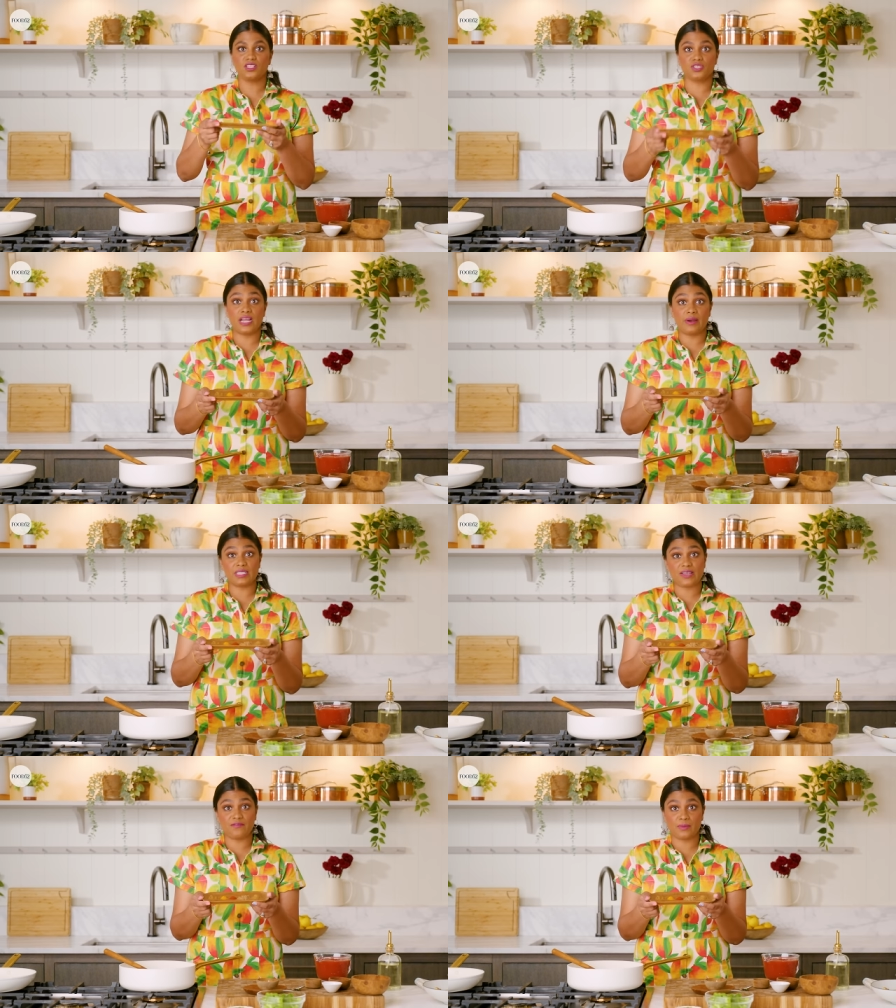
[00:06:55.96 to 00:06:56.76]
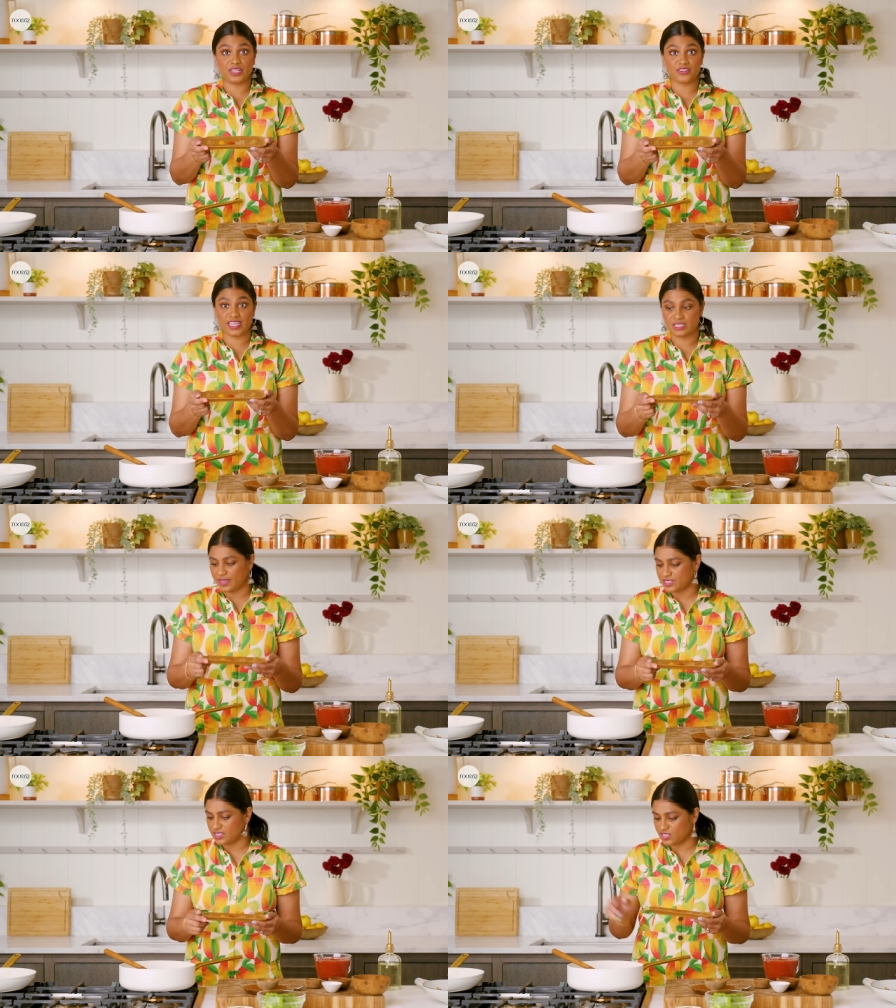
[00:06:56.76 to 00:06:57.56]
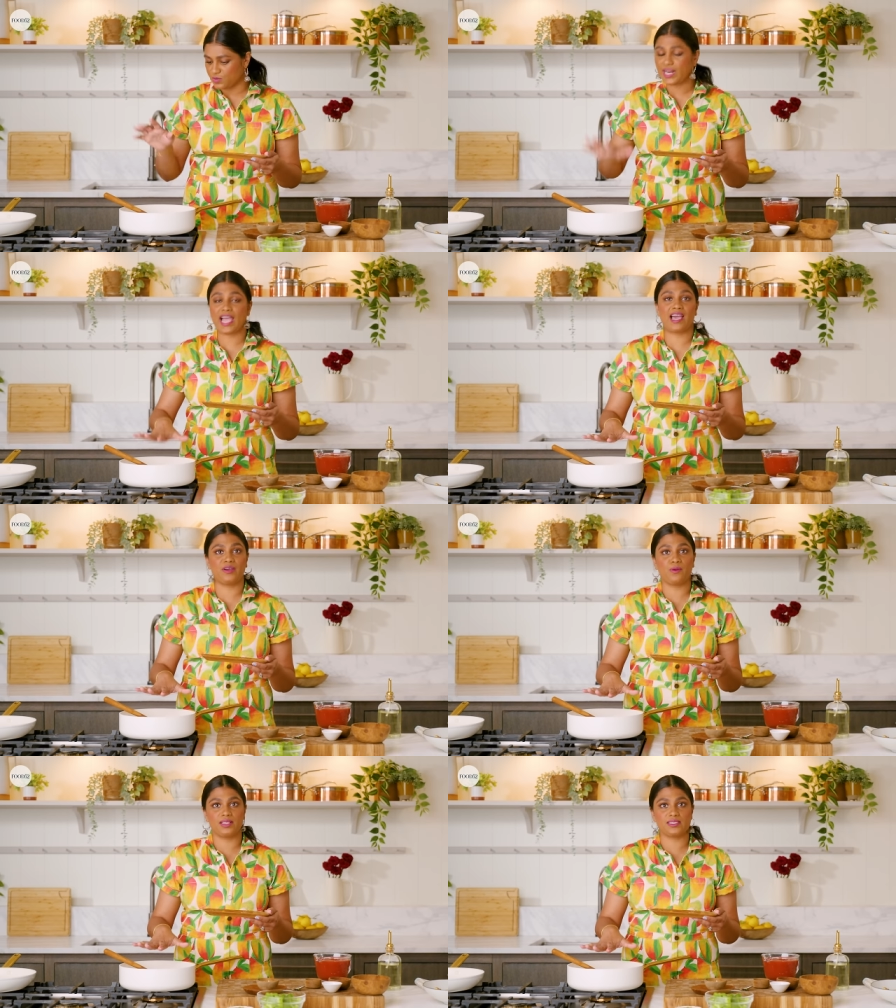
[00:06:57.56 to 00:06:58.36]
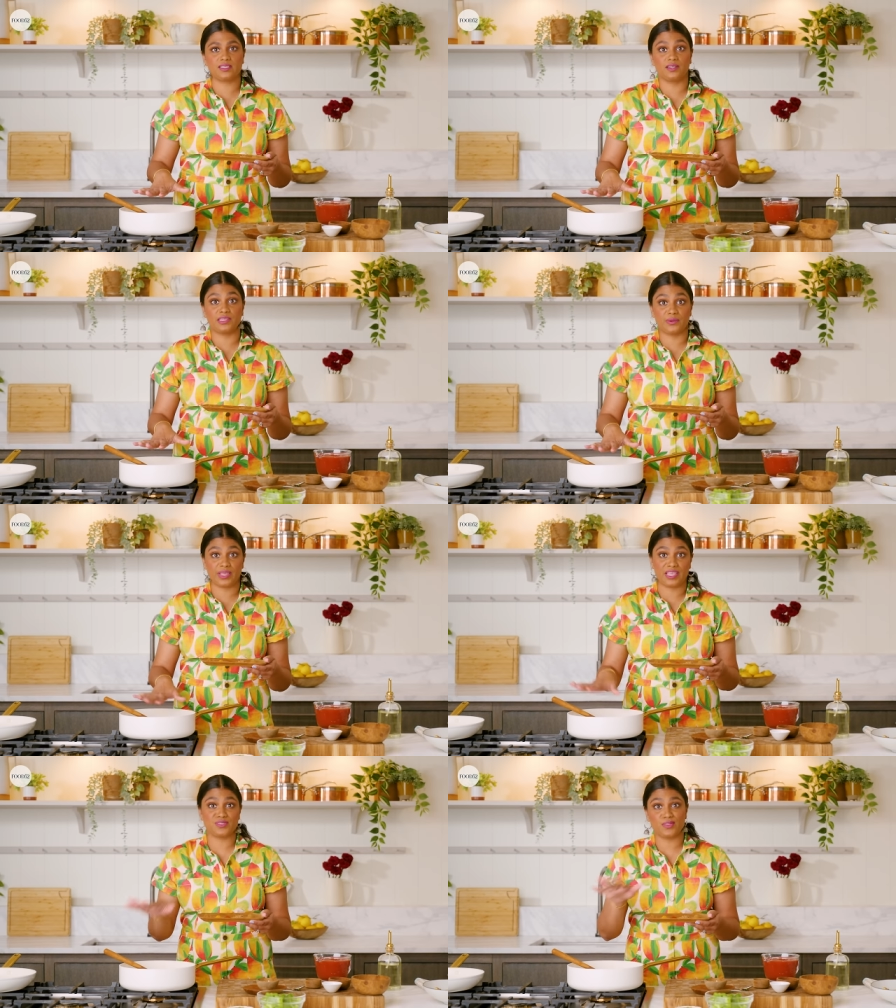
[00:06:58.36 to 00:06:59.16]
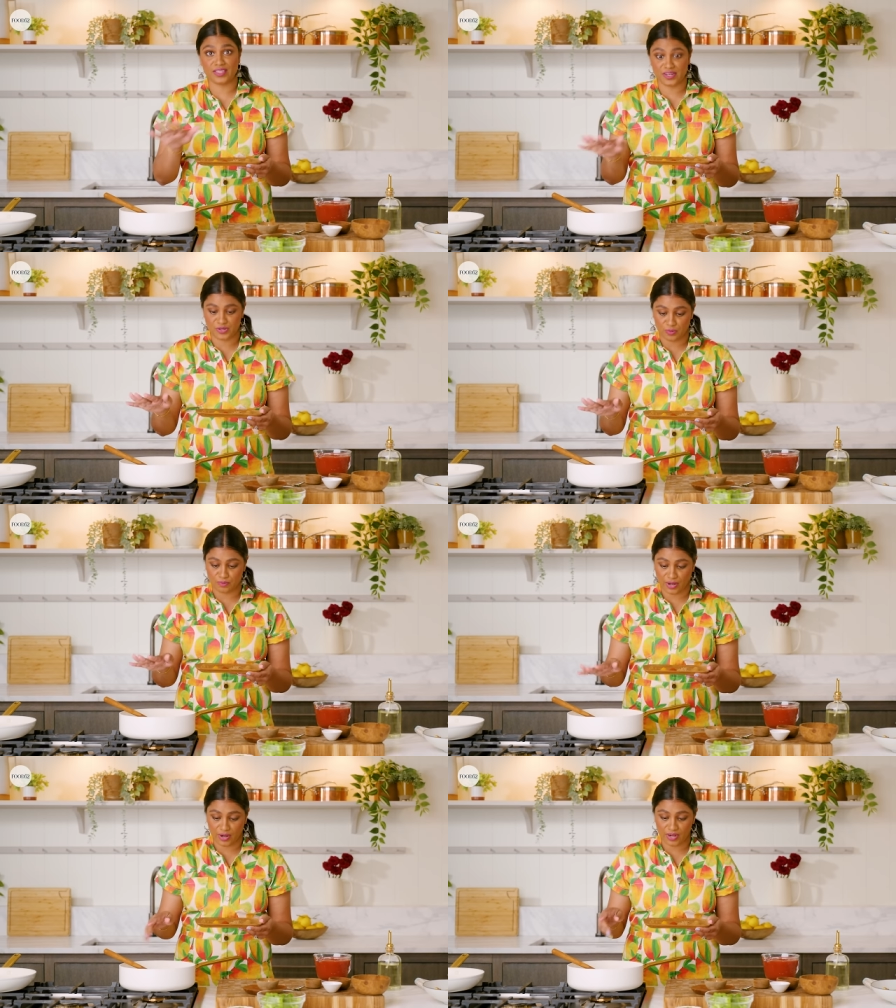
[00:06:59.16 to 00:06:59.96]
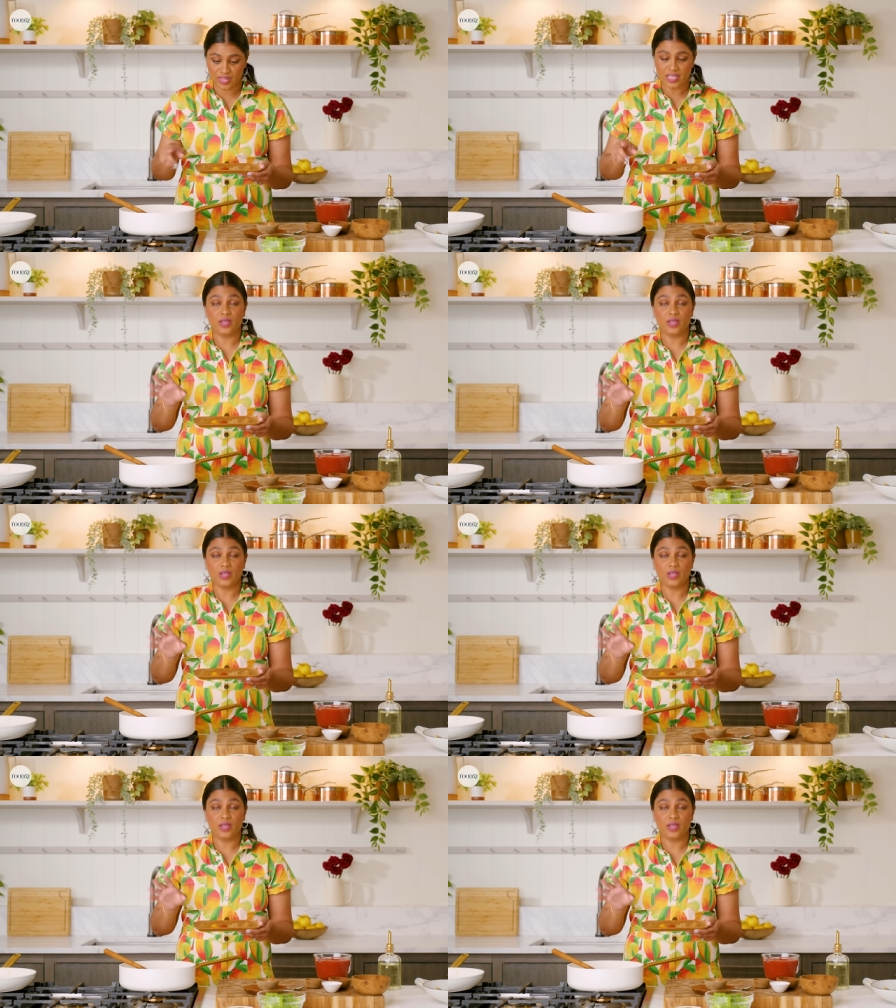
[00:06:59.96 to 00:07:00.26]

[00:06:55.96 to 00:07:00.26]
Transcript: So now it's time for my dry spices. You wanna add it while it's still on low heat so that they don't burn.